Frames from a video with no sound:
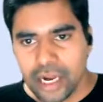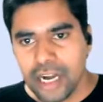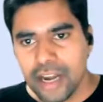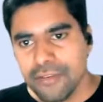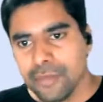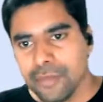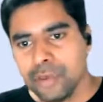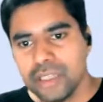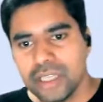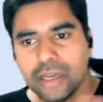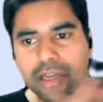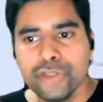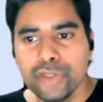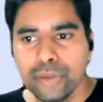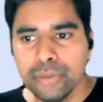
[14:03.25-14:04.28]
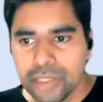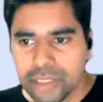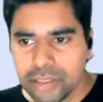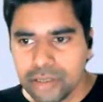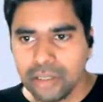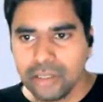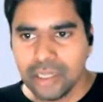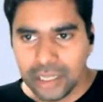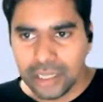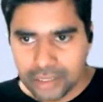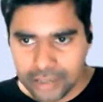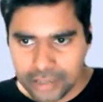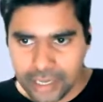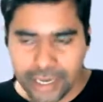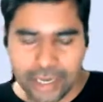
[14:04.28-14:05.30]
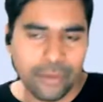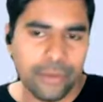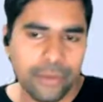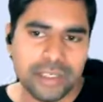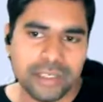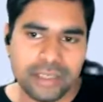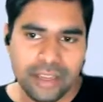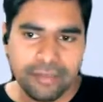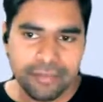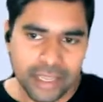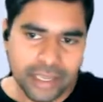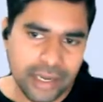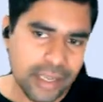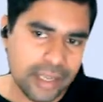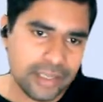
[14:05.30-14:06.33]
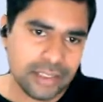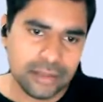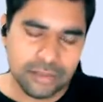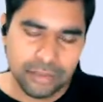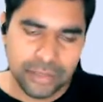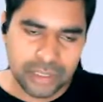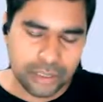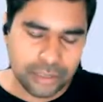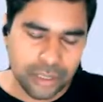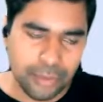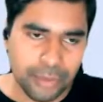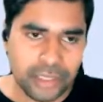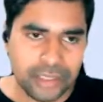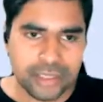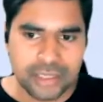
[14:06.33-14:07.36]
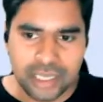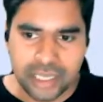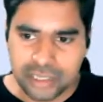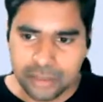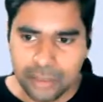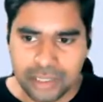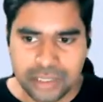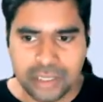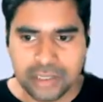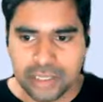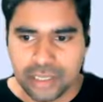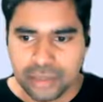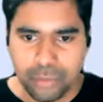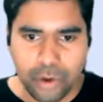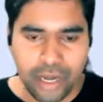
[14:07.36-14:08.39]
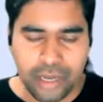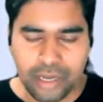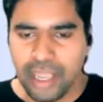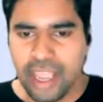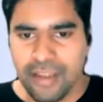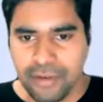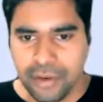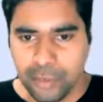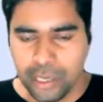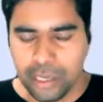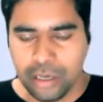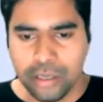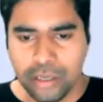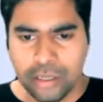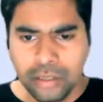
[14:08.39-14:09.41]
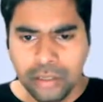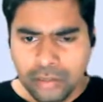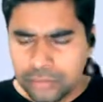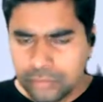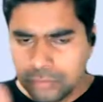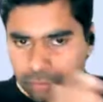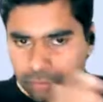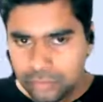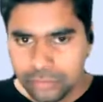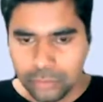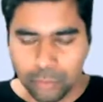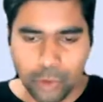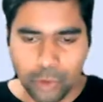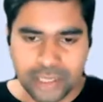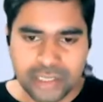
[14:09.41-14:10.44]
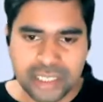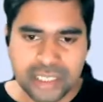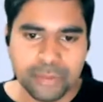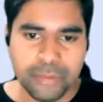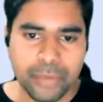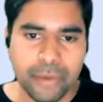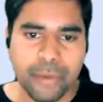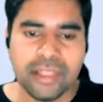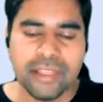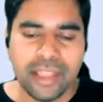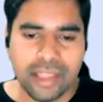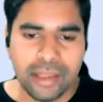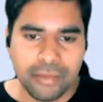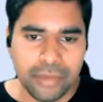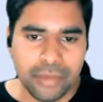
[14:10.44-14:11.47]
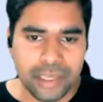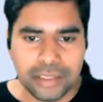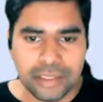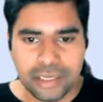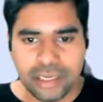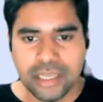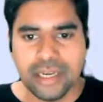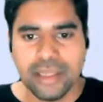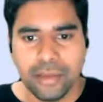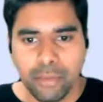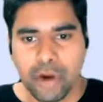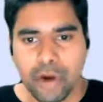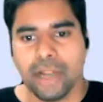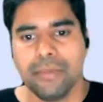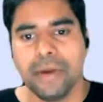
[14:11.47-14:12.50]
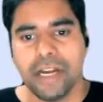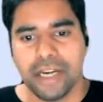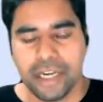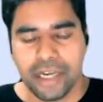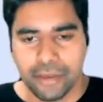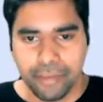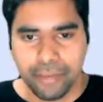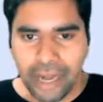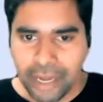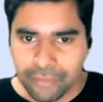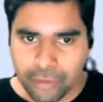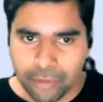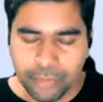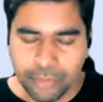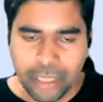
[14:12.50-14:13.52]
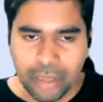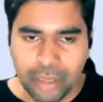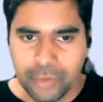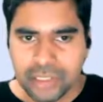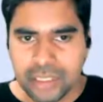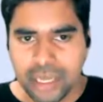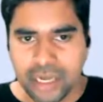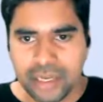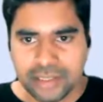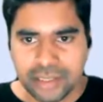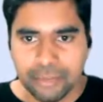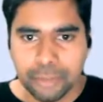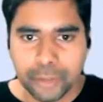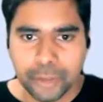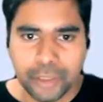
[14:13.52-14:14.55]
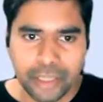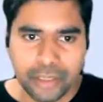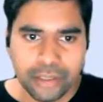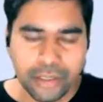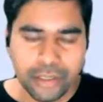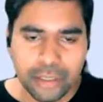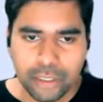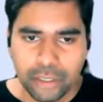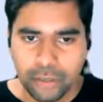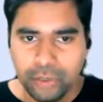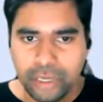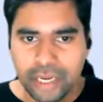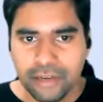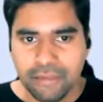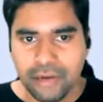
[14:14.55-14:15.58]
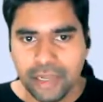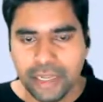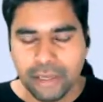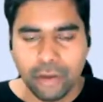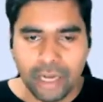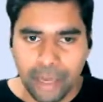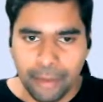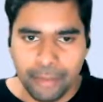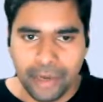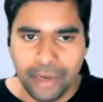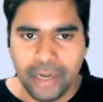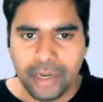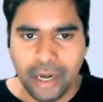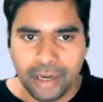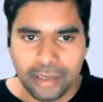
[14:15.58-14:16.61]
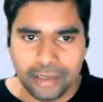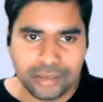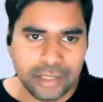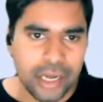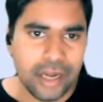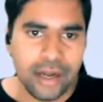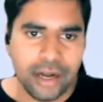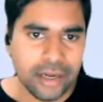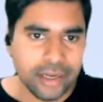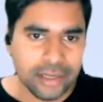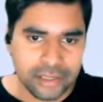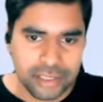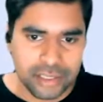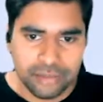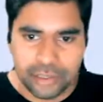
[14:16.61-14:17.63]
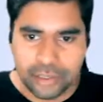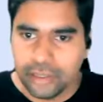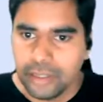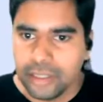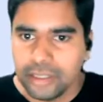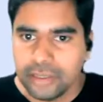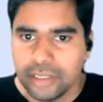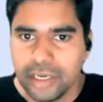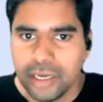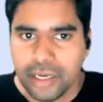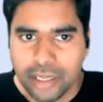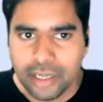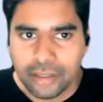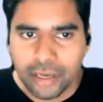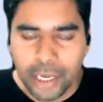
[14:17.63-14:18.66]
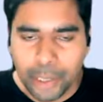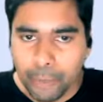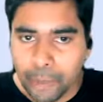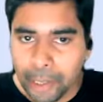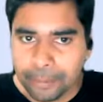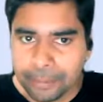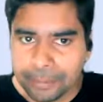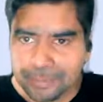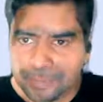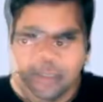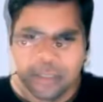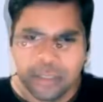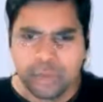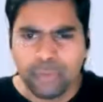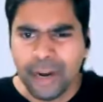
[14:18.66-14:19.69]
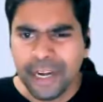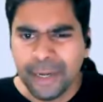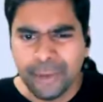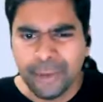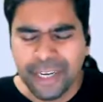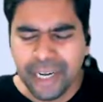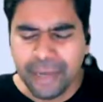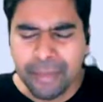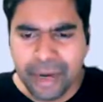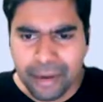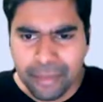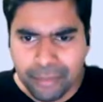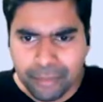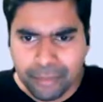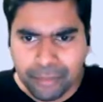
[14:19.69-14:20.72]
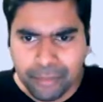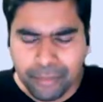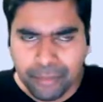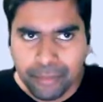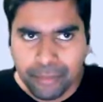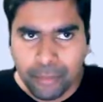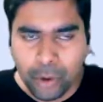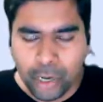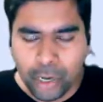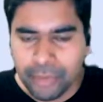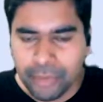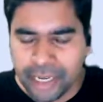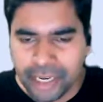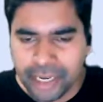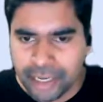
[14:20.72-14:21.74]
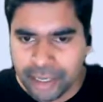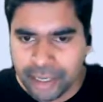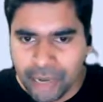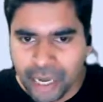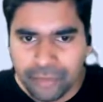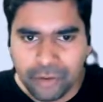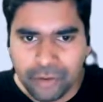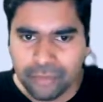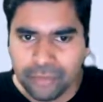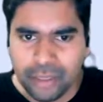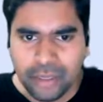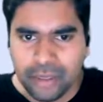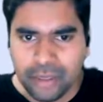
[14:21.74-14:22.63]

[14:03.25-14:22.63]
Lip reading: And if you put the consumers on the other side, which is like finance, business operations, customer success, product, everyone, what sits between them is really the modern metadata platform, which connects them together to kind of like collaborate, understand, and discover the data in the right way. So why do you need a modern metadata platform?